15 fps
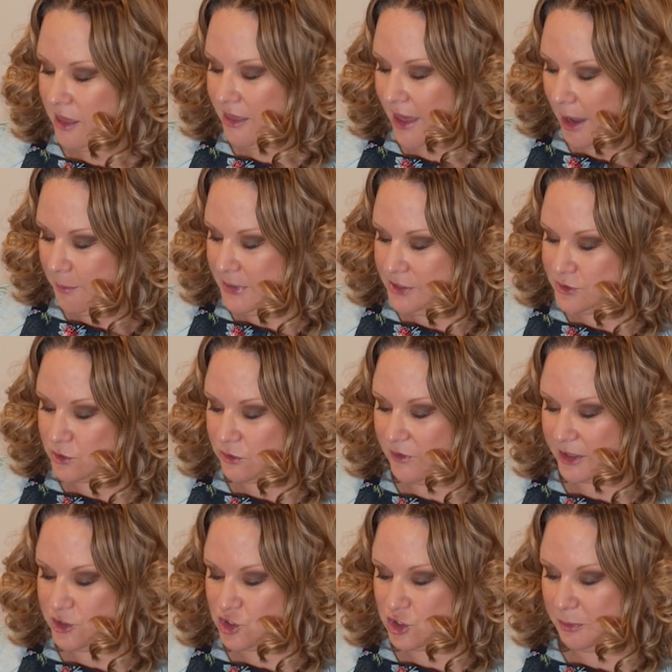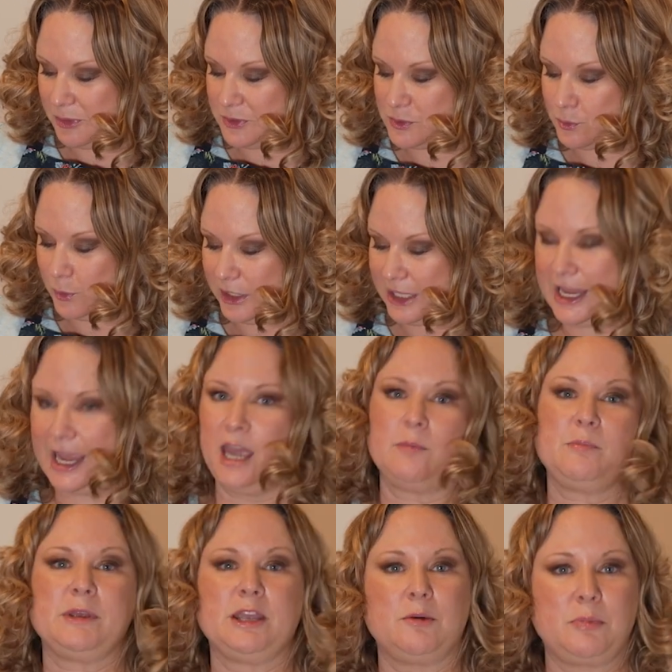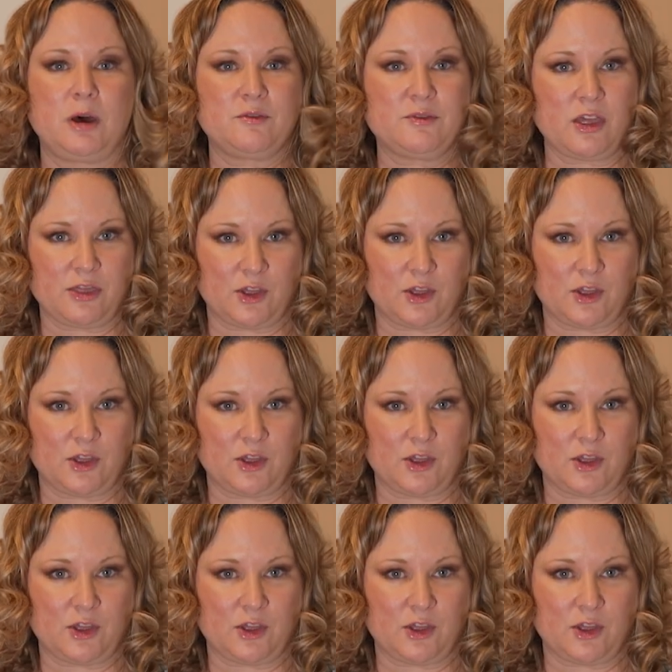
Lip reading: That means your vegetables really can't be above the